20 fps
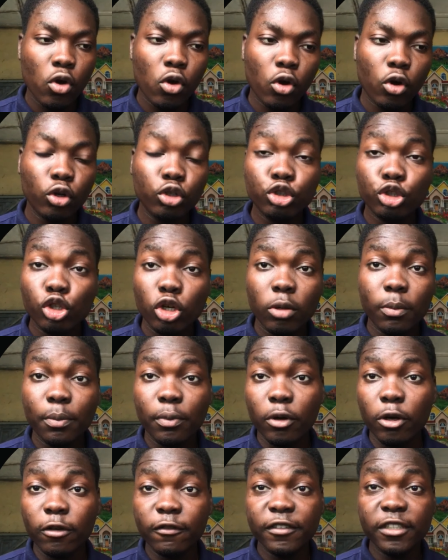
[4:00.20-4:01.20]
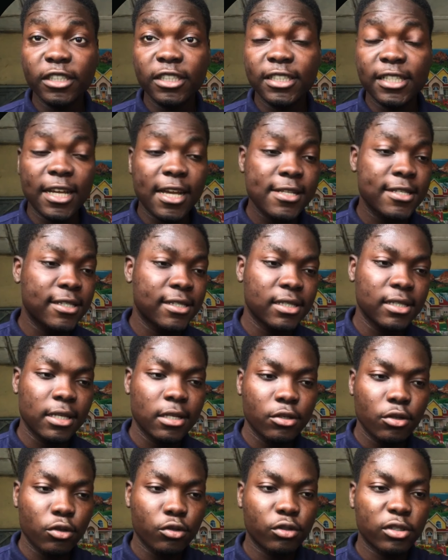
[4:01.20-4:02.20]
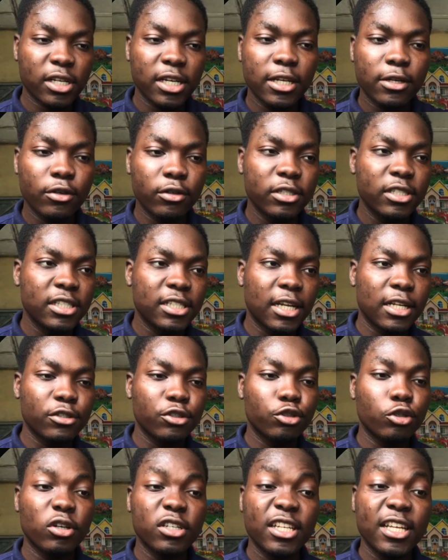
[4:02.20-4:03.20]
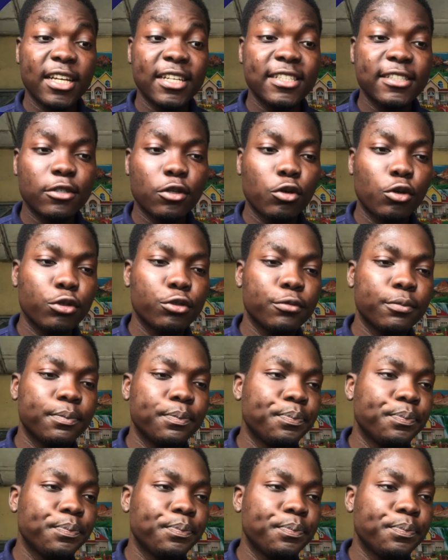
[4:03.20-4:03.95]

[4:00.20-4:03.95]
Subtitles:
on top of the site. Let's just click on it and join their Discord.